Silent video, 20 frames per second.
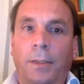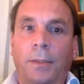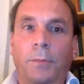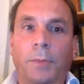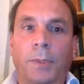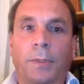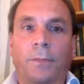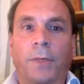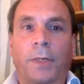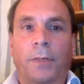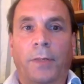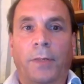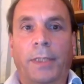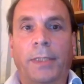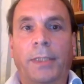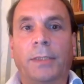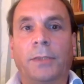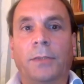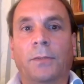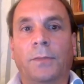with a
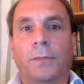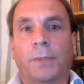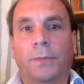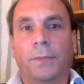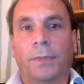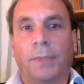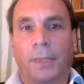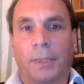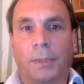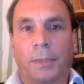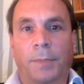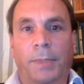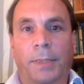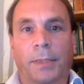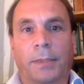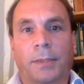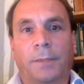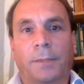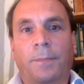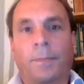variety of different
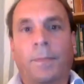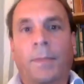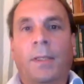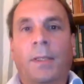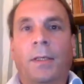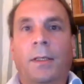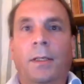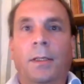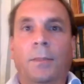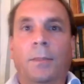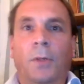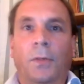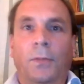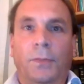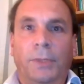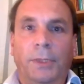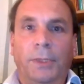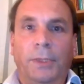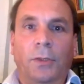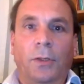aspects um, of
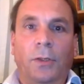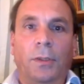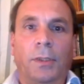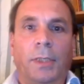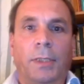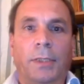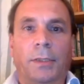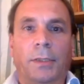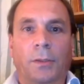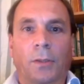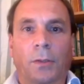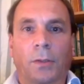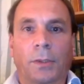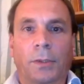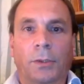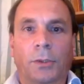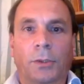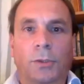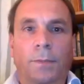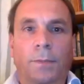decolonizing
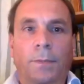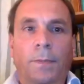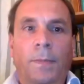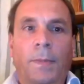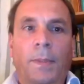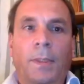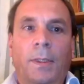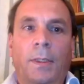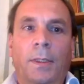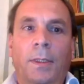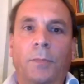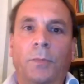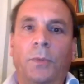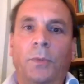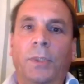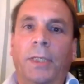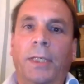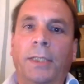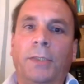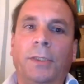knowledge um,
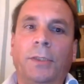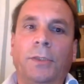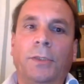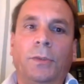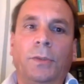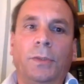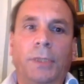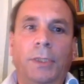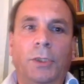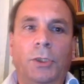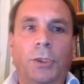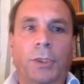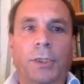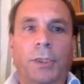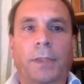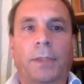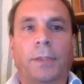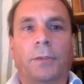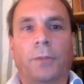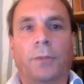relating to teaching
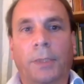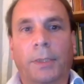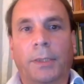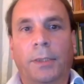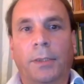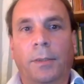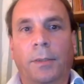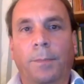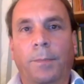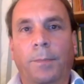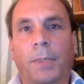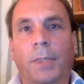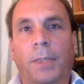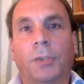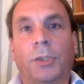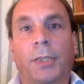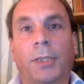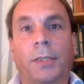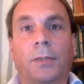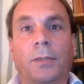and the curriculum,
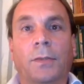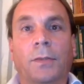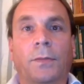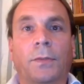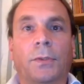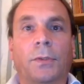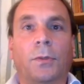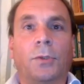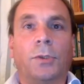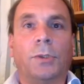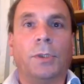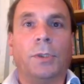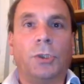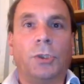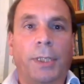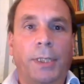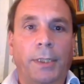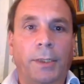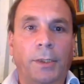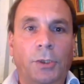agendas of social
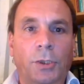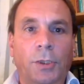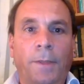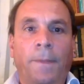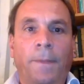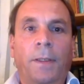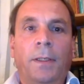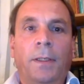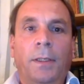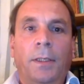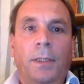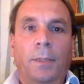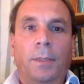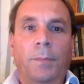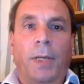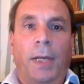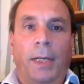change, um,